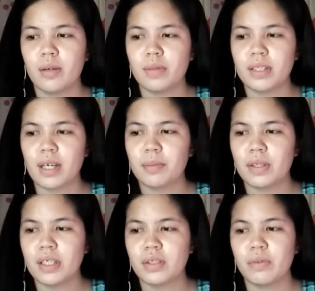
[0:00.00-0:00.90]
Example
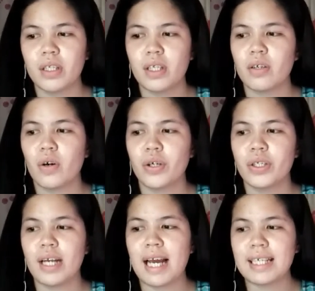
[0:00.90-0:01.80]
is written
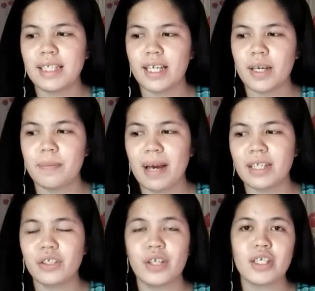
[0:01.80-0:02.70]
order asking a
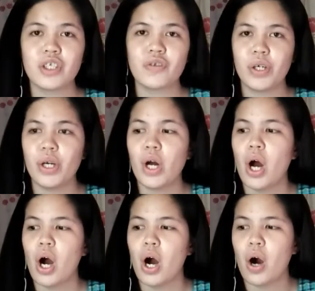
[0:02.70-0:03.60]
bank transfer
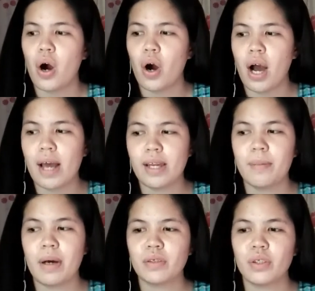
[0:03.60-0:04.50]
an
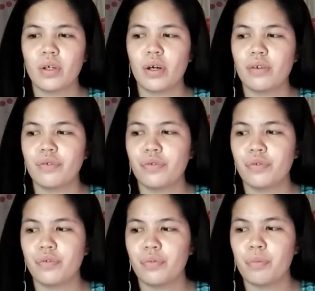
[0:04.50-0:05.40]
amount of
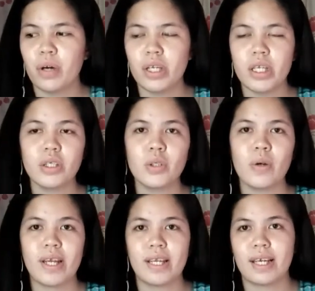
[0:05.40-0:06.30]
money to
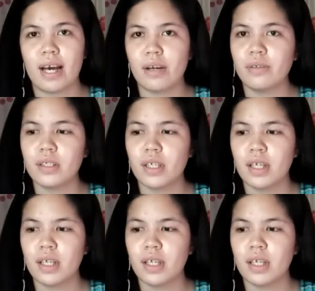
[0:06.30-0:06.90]
an account.